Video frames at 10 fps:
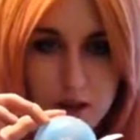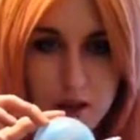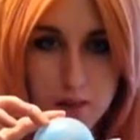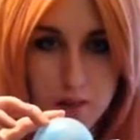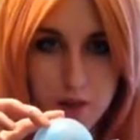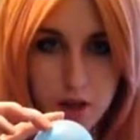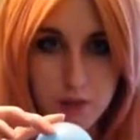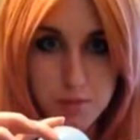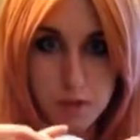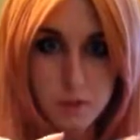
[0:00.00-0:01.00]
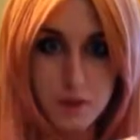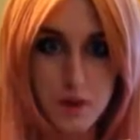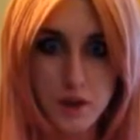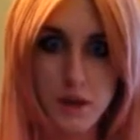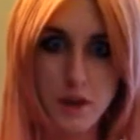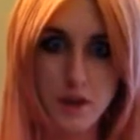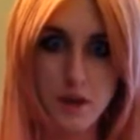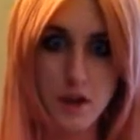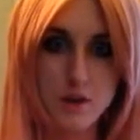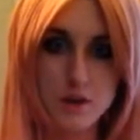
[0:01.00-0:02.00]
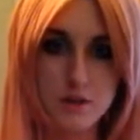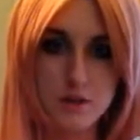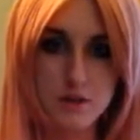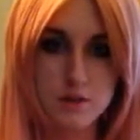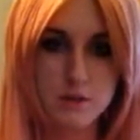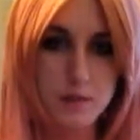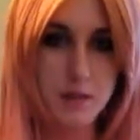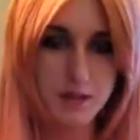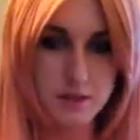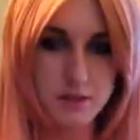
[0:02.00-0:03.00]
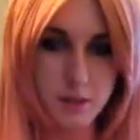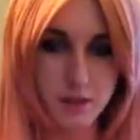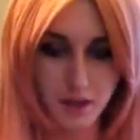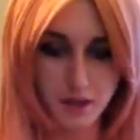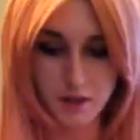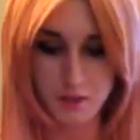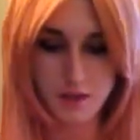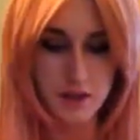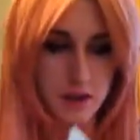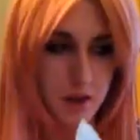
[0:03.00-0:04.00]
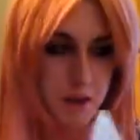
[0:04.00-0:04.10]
um, a lot of people like are just amazed at what I can do with it.